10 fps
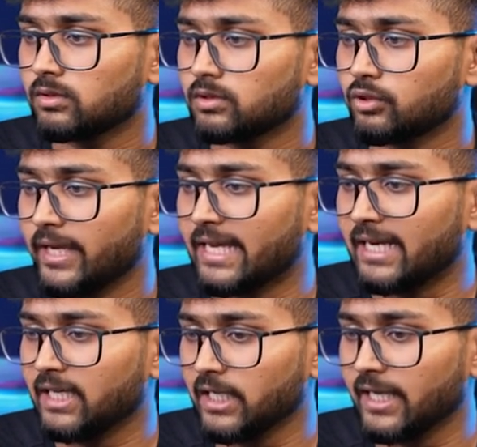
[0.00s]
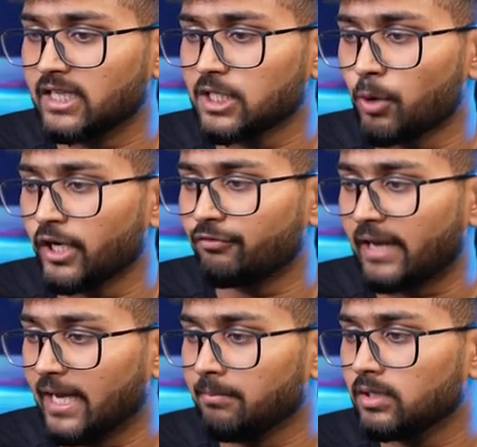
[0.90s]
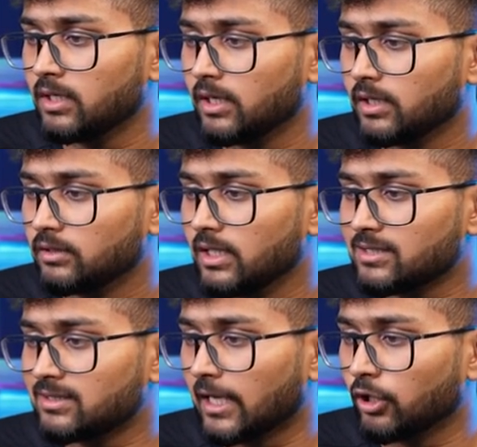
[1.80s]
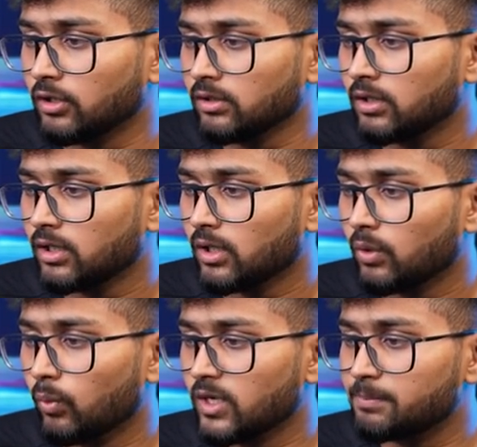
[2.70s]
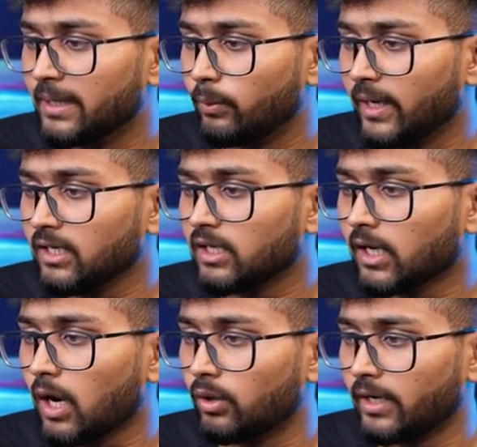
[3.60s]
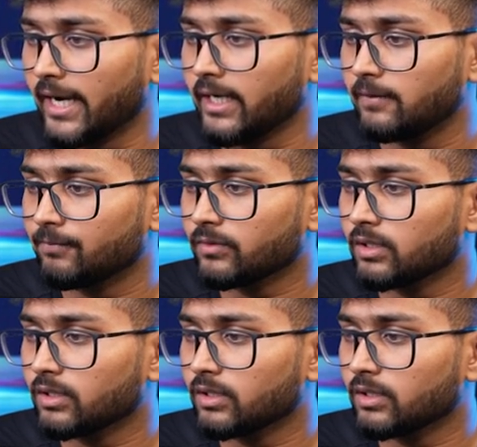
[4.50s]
so again, here at this point of time, this Tharun was between crowd, right?